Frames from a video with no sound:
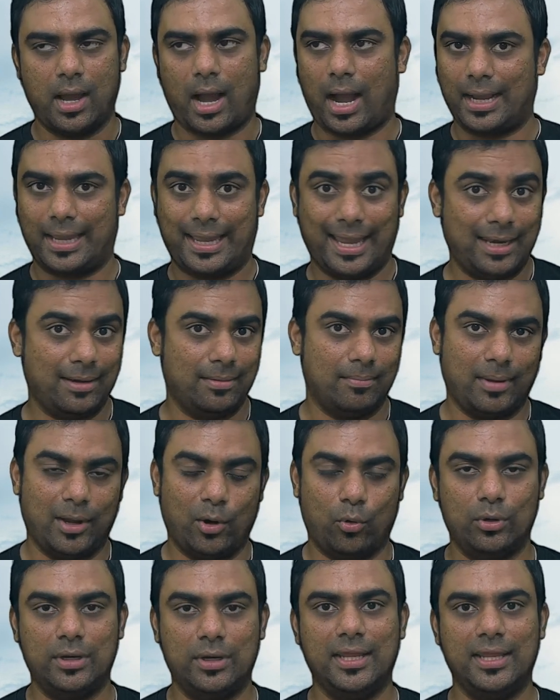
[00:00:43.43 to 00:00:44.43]
Again, my
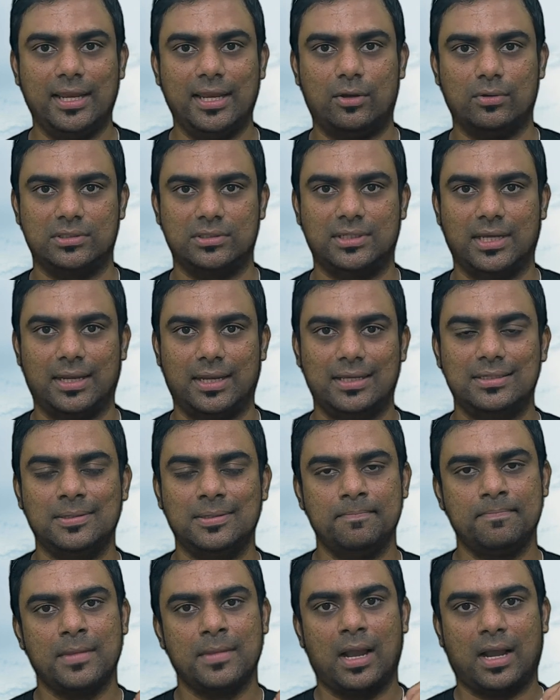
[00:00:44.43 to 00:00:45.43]
only request here is
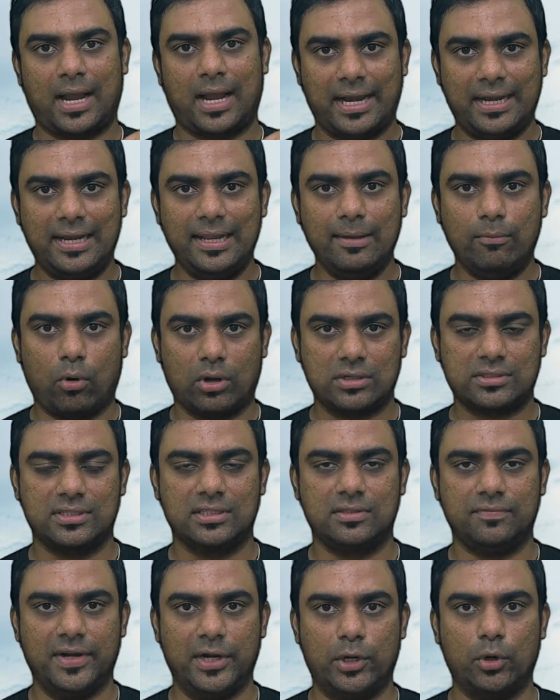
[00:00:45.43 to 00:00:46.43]
kindly watch
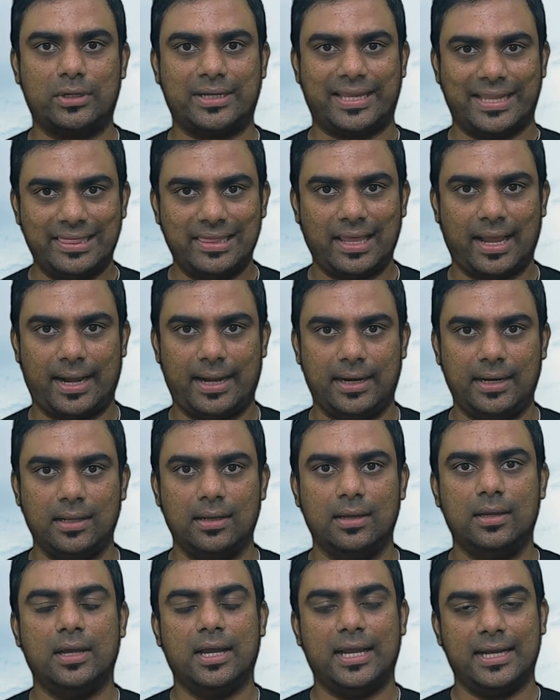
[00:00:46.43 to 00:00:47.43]
this video till the
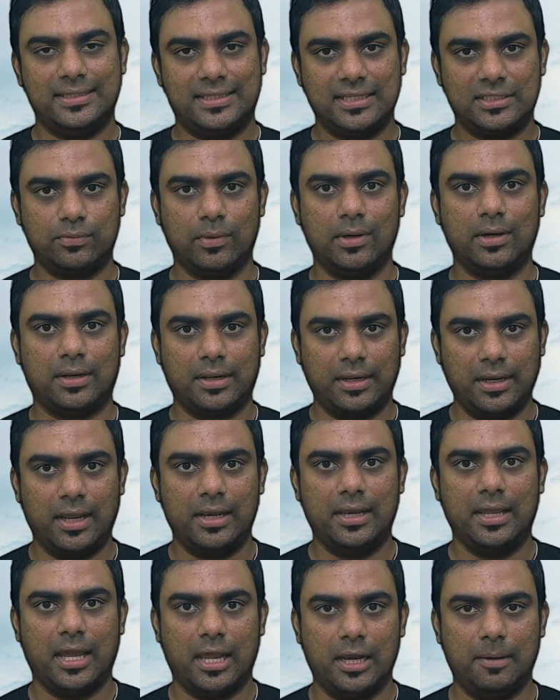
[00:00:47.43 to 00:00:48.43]
end. This will
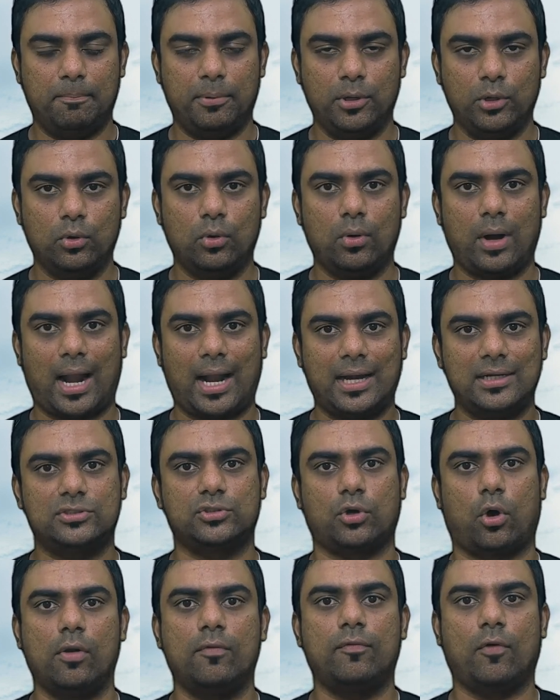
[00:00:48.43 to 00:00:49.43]
really help you and
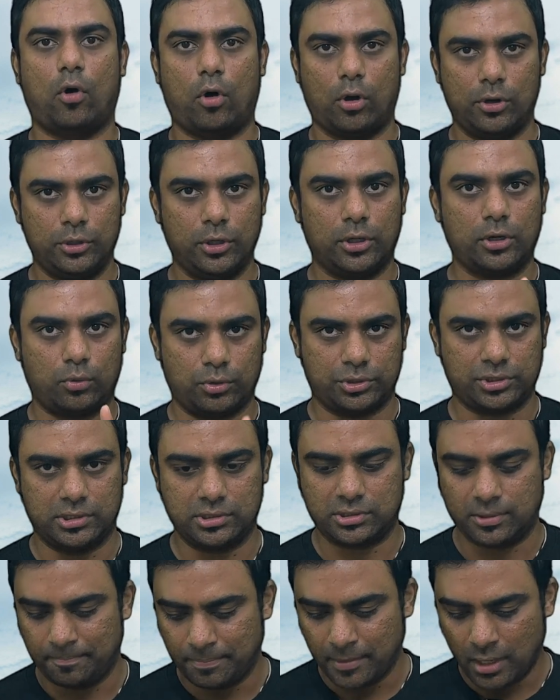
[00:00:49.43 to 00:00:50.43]
solve all your
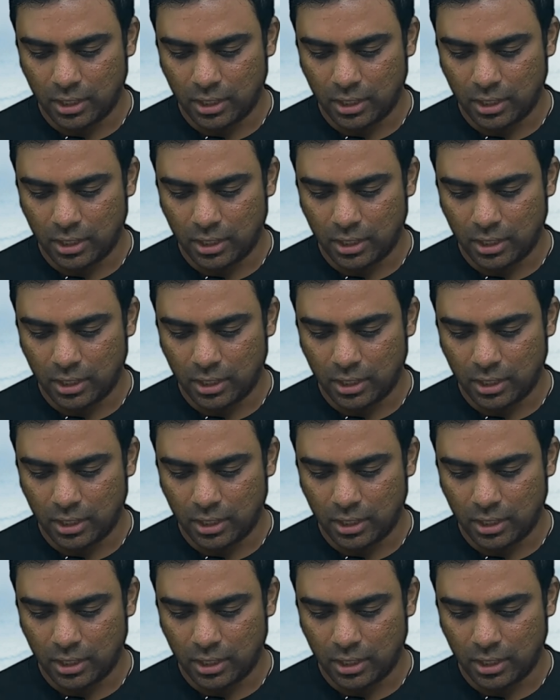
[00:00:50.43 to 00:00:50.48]
questions.